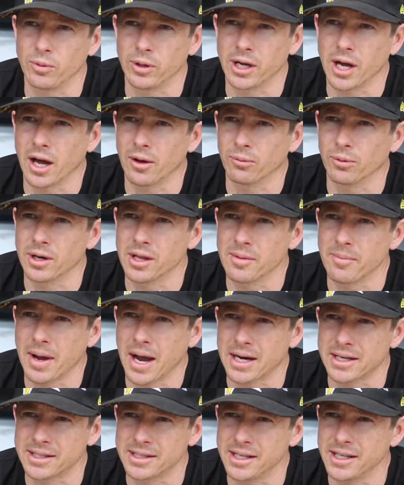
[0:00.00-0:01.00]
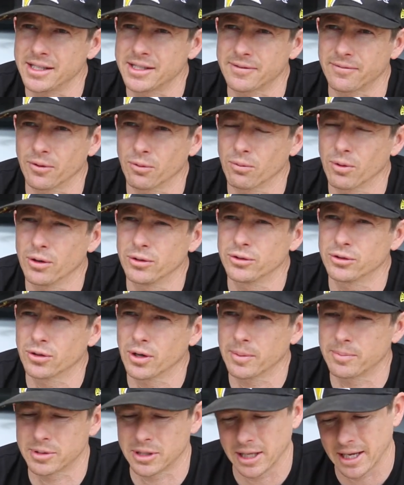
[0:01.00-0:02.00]
We got rid of the back seats for road
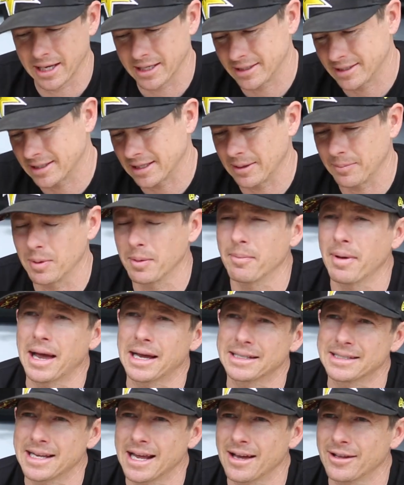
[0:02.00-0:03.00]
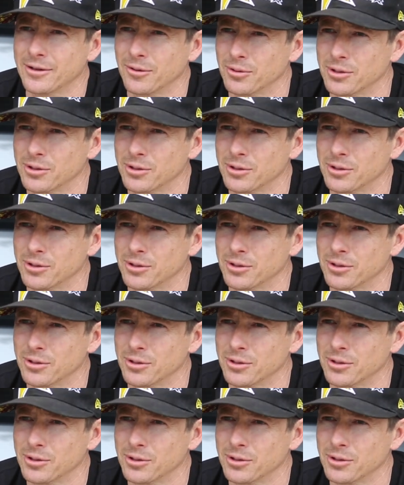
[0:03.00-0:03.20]
trips, laid sleeping bags down.